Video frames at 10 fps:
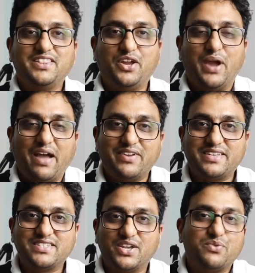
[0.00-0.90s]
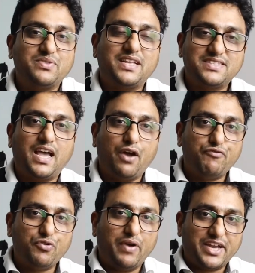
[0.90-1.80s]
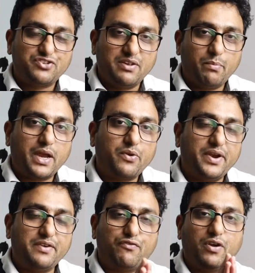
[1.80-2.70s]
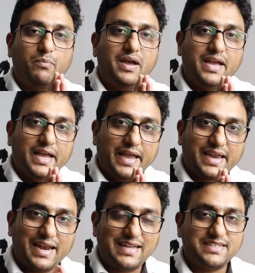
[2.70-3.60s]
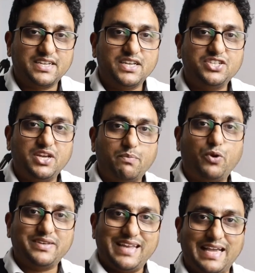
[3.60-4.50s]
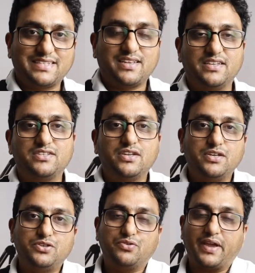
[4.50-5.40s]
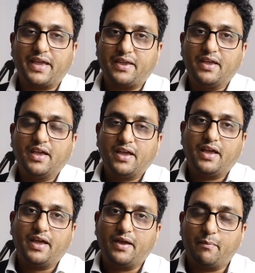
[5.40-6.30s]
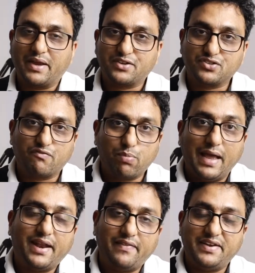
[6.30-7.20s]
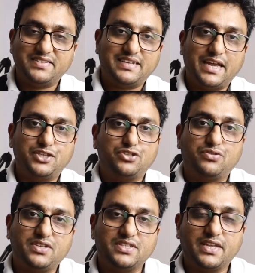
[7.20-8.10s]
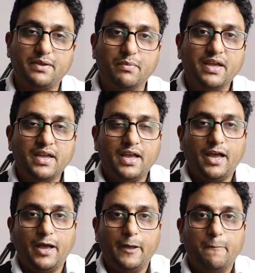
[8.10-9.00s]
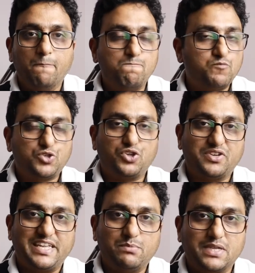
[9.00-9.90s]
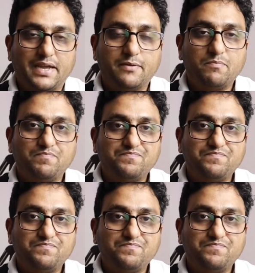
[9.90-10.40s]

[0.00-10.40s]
There you have it. So that's how you actually migrate from a classic SharePoint task list to a Microsoft Planner that is attached to the same, to your team site.